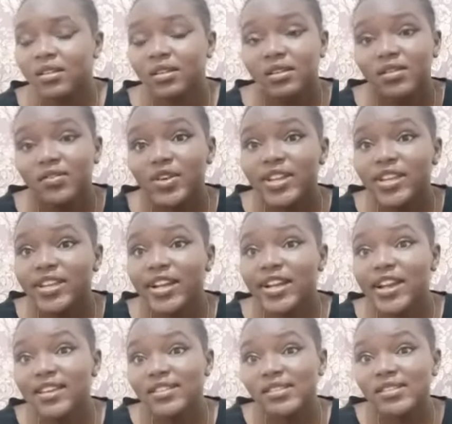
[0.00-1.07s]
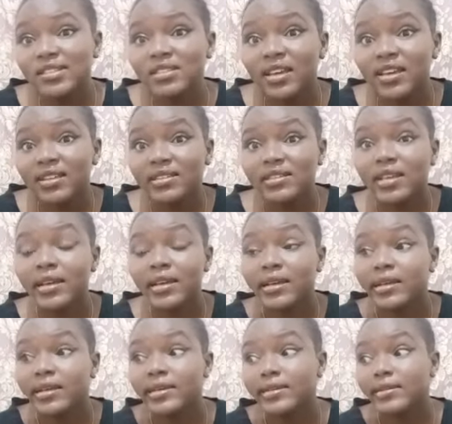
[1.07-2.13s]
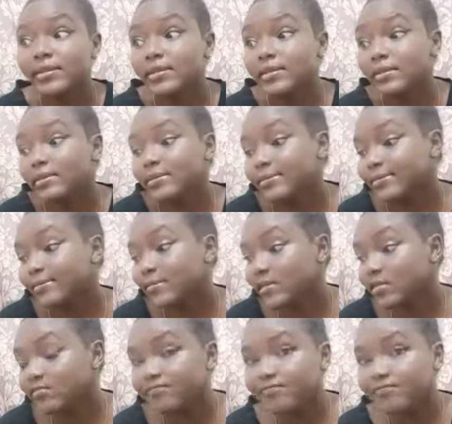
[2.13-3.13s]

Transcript: finding a guy these days huh it's